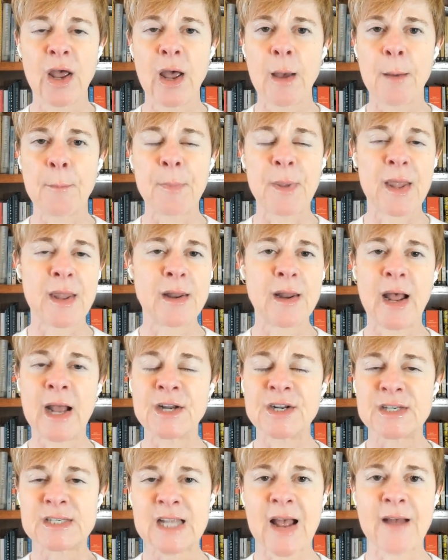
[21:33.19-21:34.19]
But I
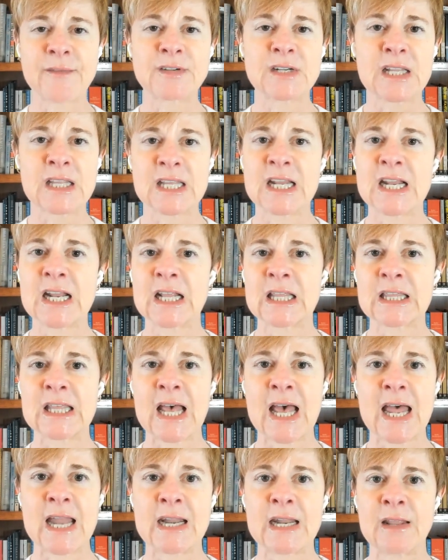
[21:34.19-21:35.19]
just have to think
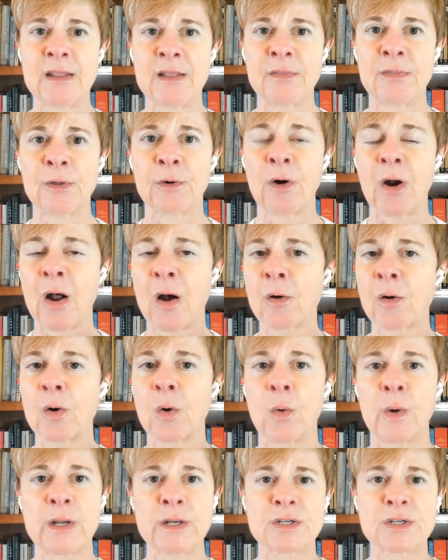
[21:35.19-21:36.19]
that they're all
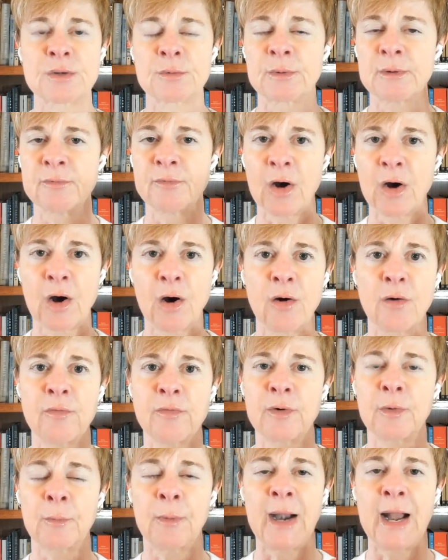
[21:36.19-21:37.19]
going to revolve
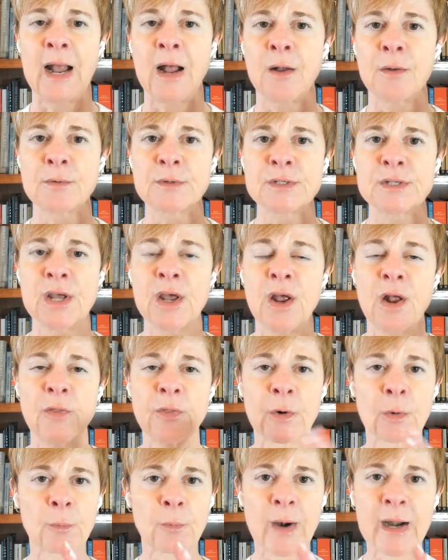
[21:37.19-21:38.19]
around
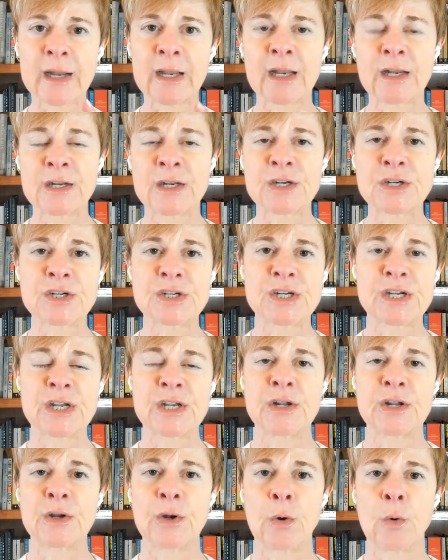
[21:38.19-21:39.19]
their
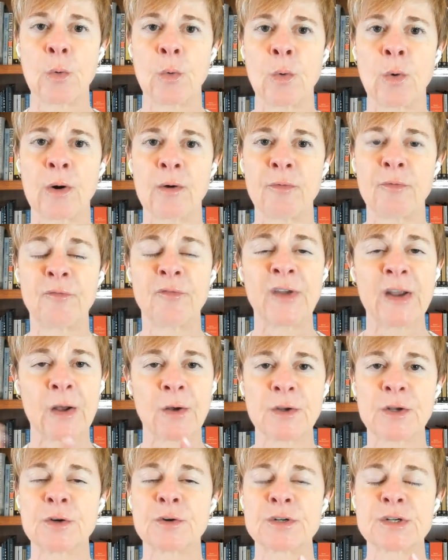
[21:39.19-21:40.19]
recognition or
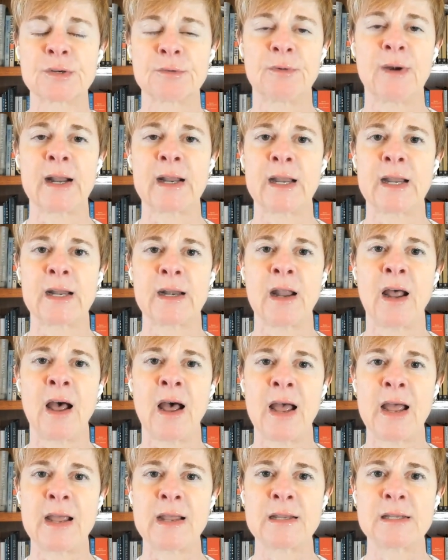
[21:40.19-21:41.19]
failure to
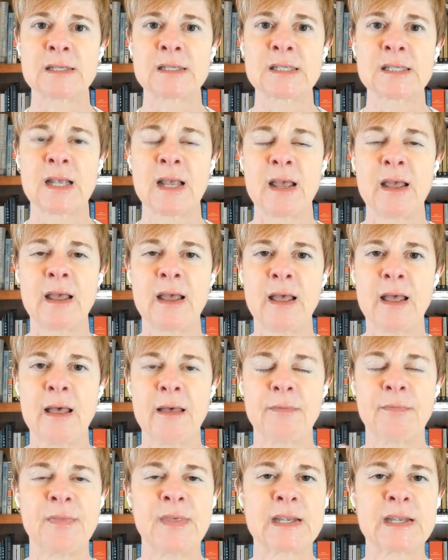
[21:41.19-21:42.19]
recognize
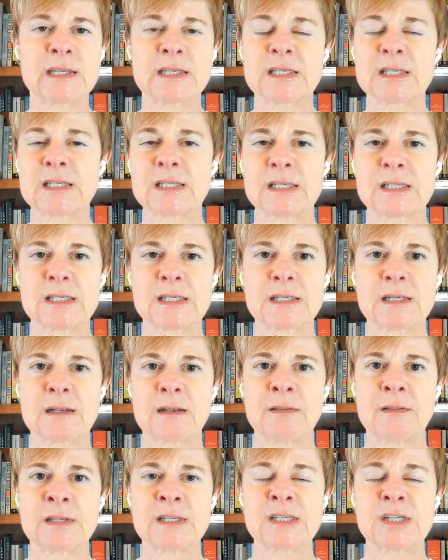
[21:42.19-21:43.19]
this
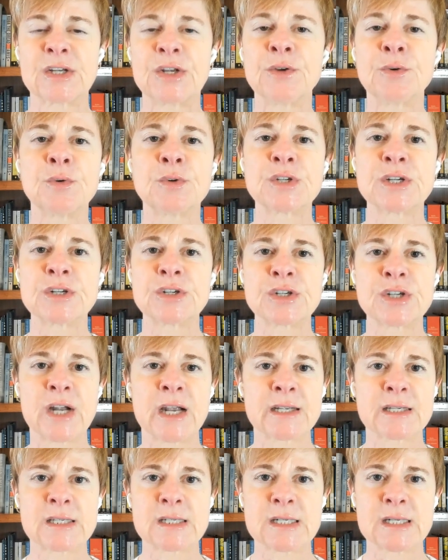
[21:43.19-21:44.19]
huge
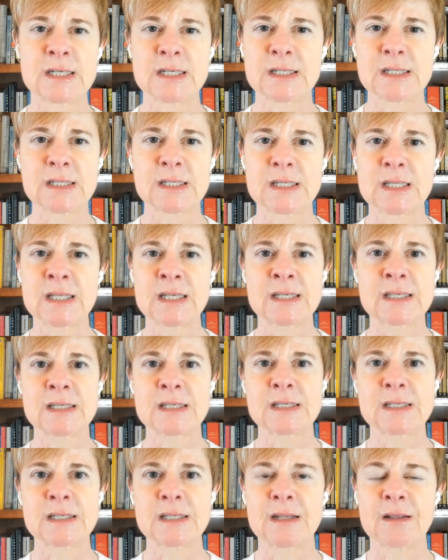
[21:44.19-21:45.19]
injustice,
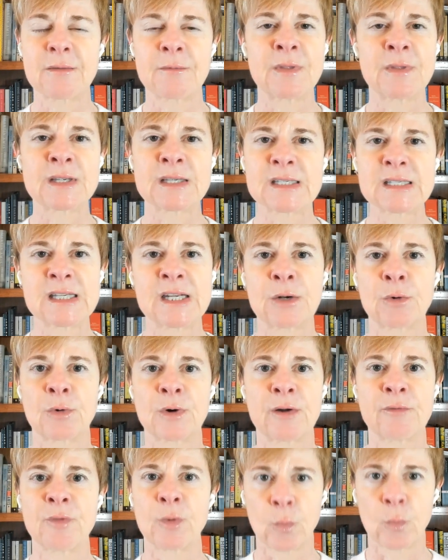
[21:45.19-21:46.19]
this
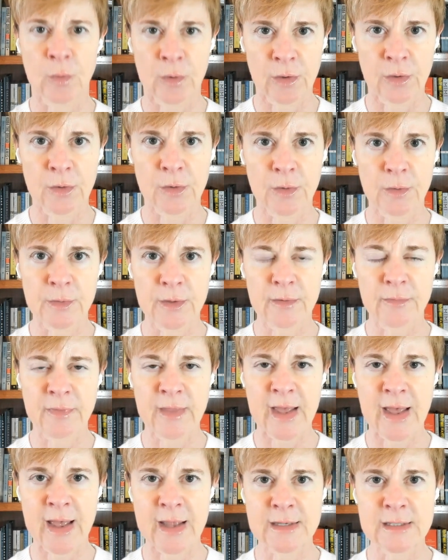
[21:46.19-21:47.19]
secret of the world
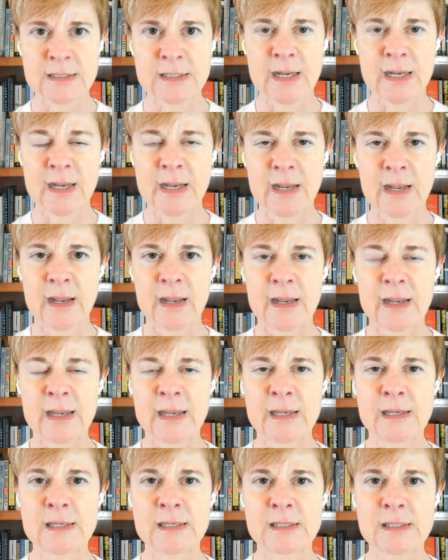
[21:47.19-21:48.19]
that
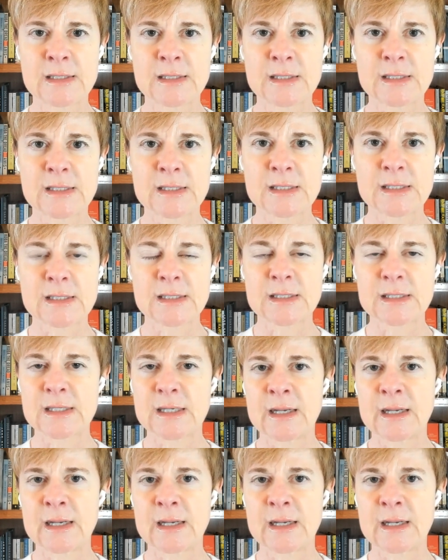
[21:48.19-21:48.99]
is